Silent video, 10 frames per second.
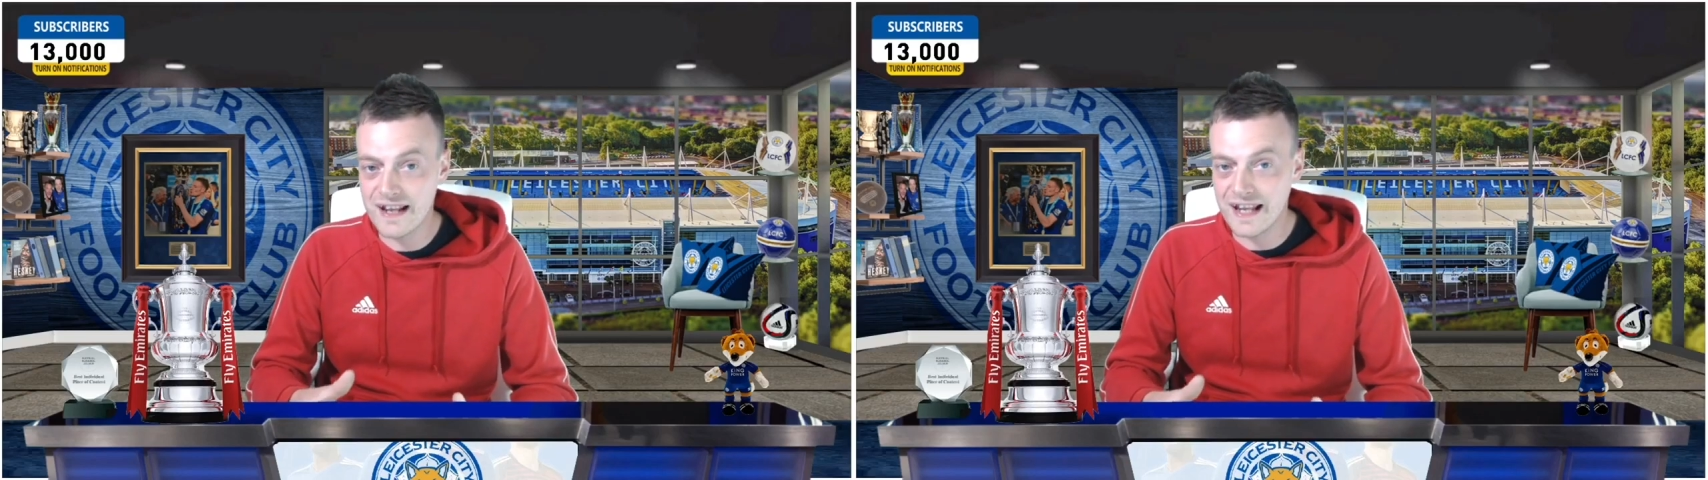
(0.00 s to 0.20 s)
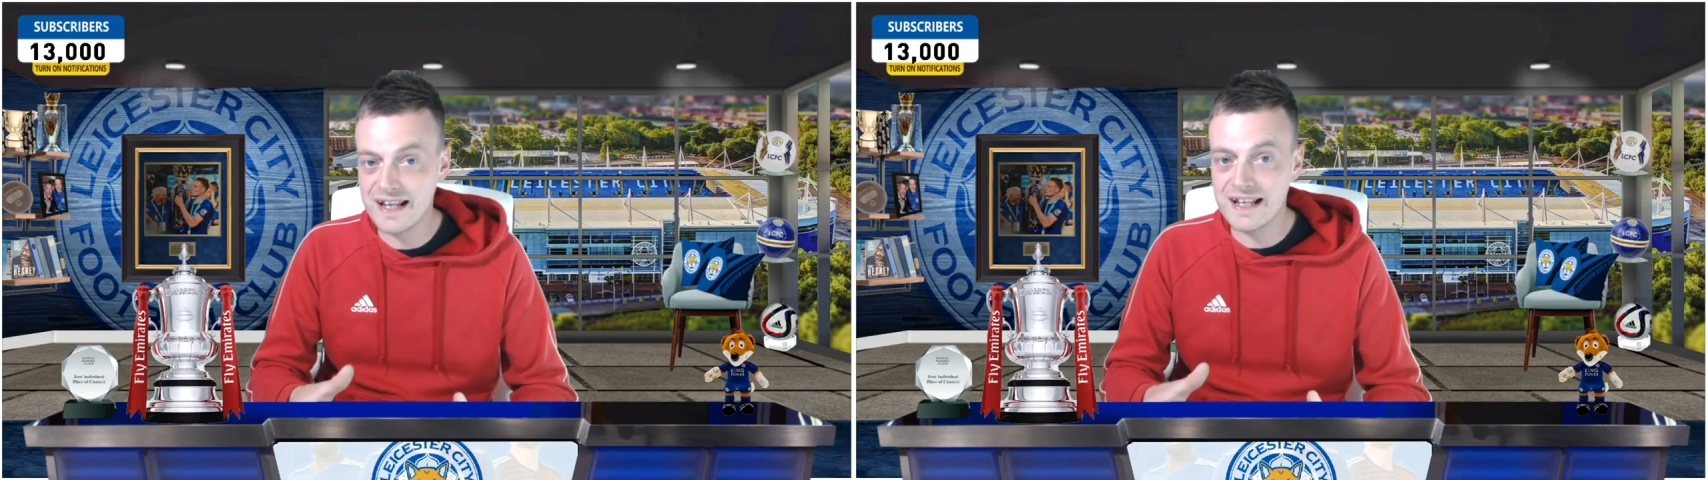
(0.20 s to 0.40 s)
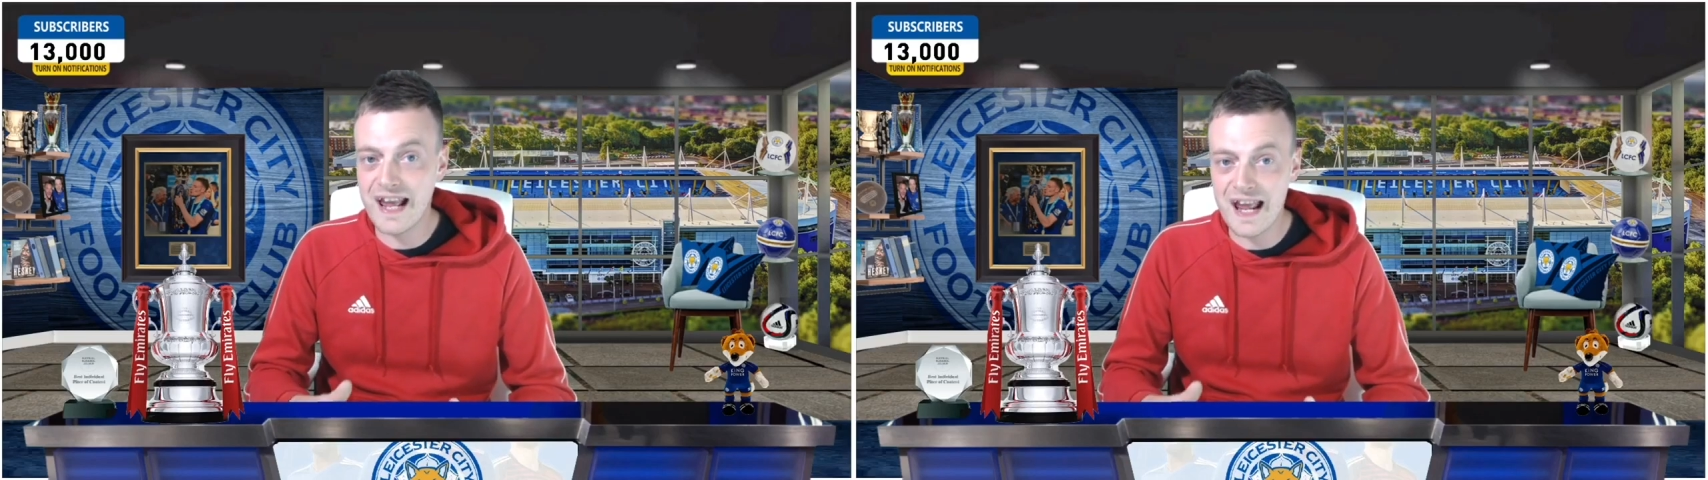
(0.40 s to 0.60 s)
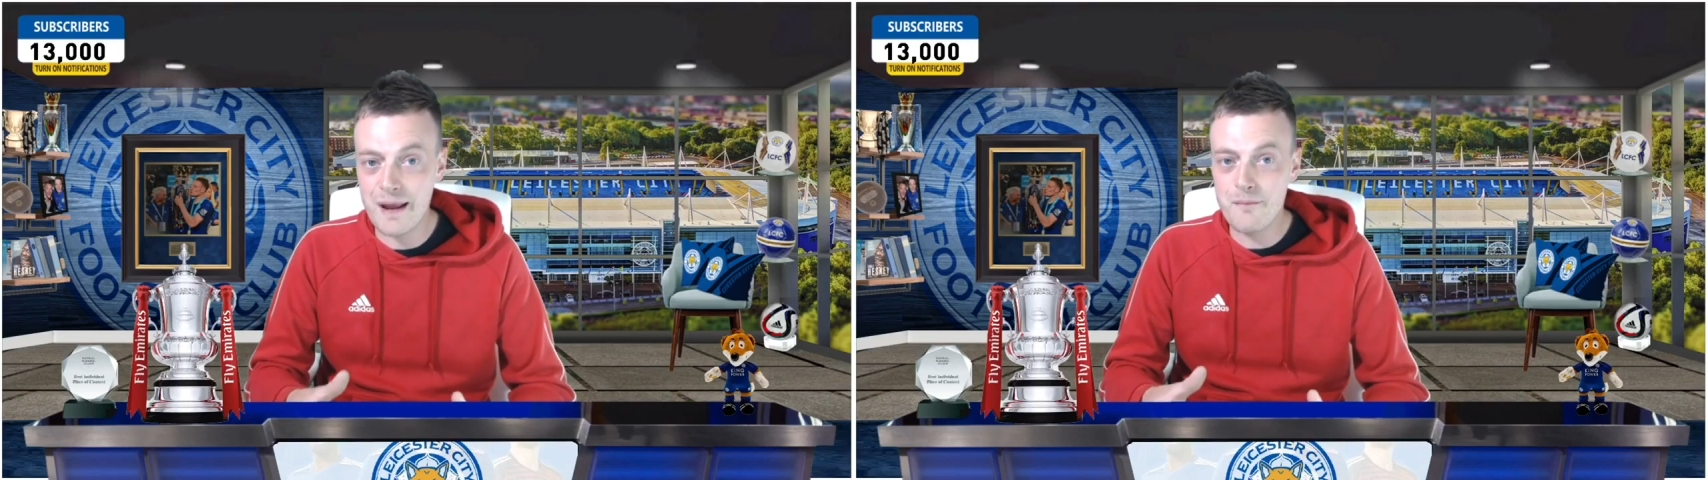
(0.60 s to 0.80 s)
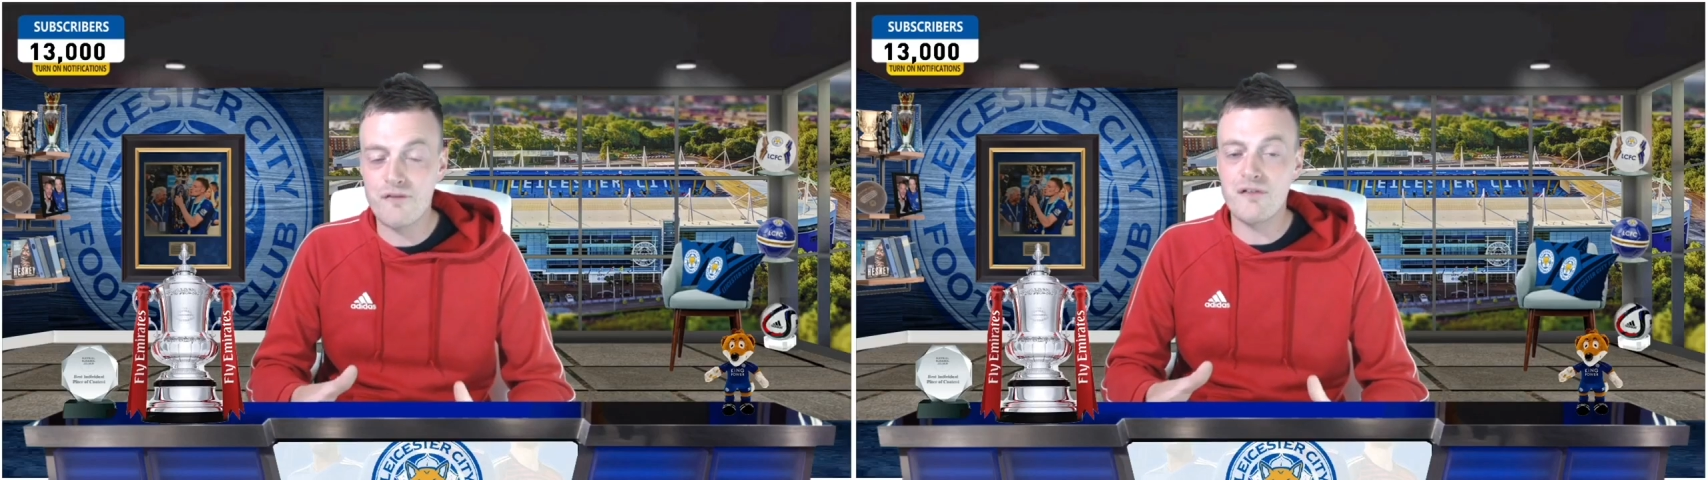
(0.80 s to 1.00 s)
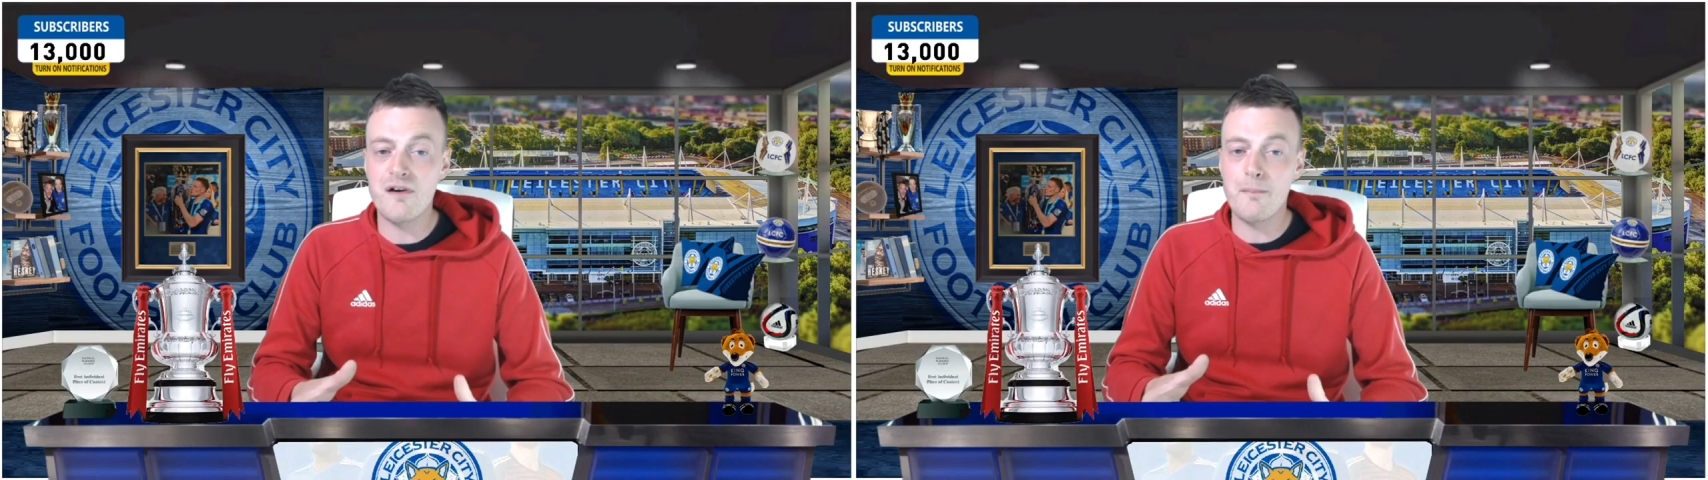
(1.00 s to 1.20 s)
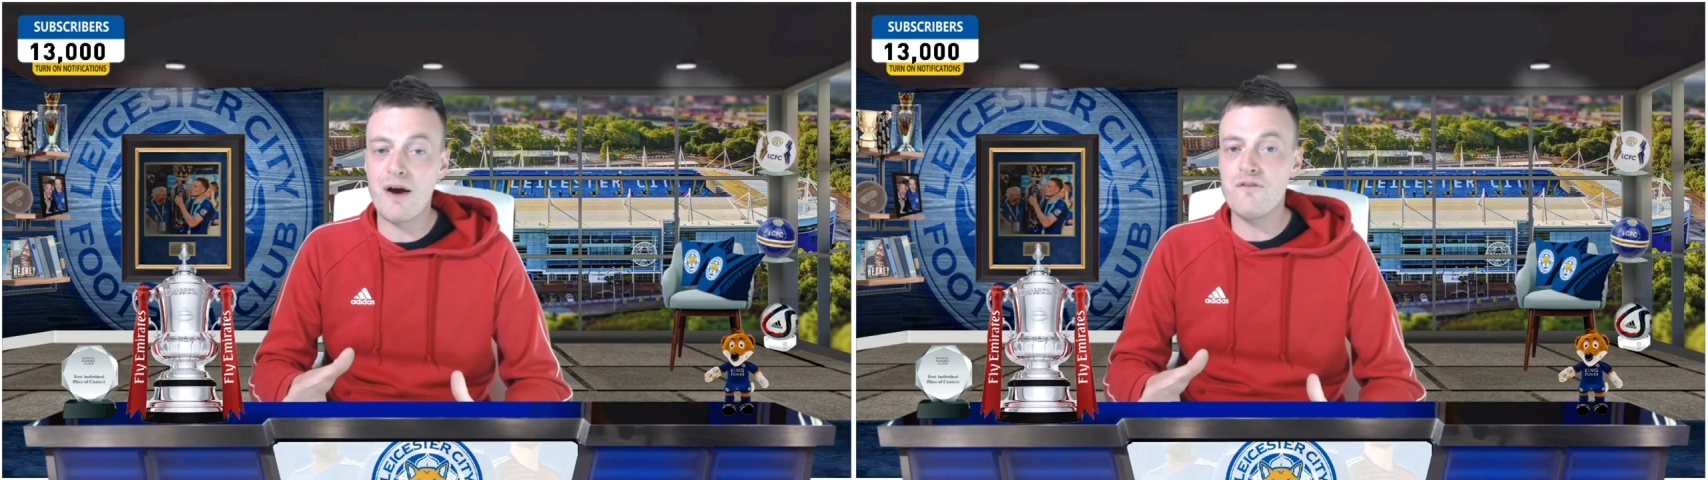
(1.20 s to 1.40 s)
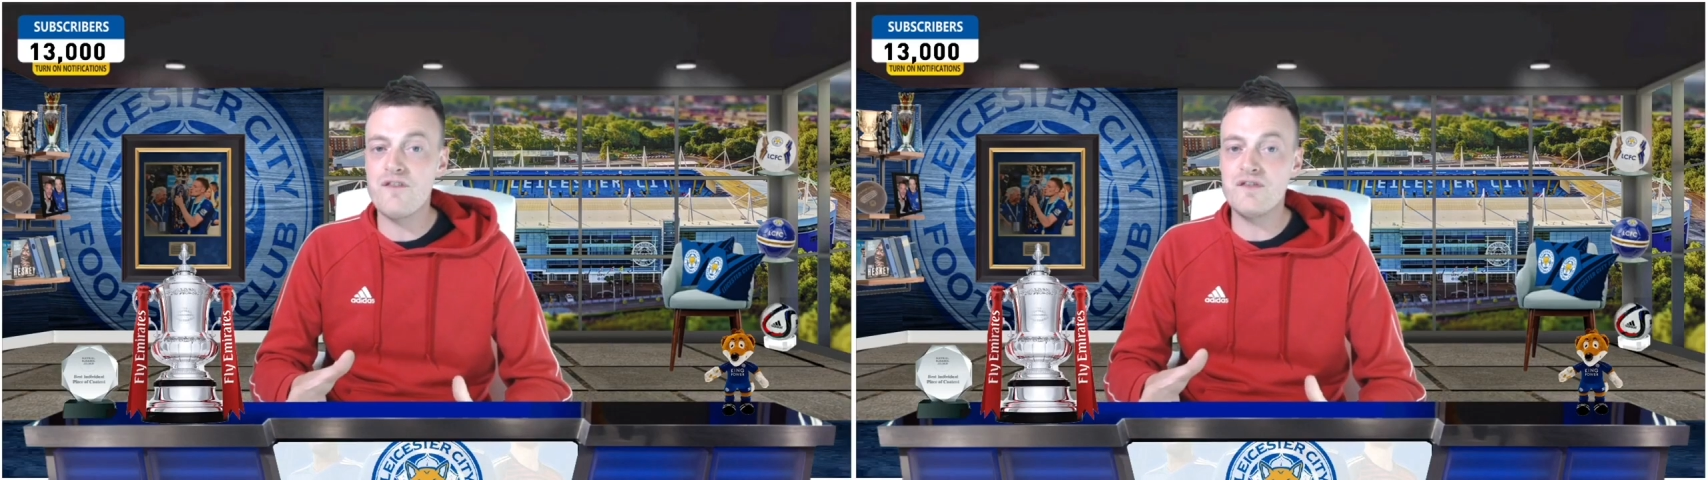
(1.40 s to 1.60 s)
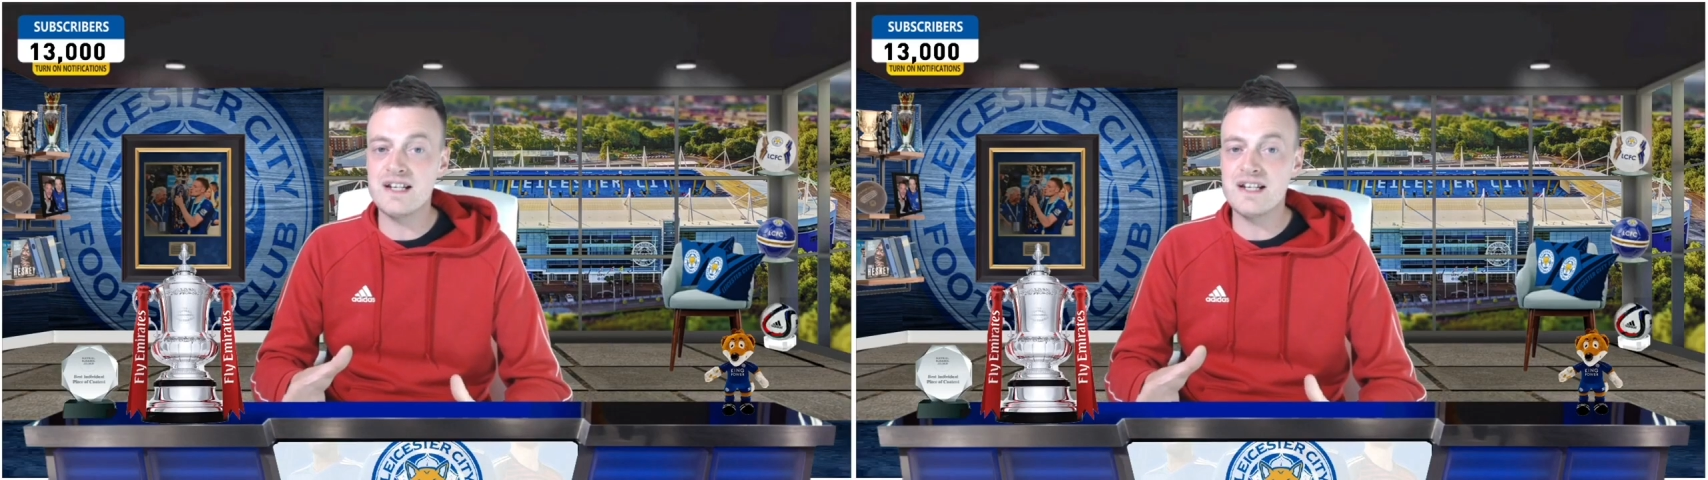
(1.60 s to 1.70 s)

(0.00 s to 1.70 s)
can get him for about fifty,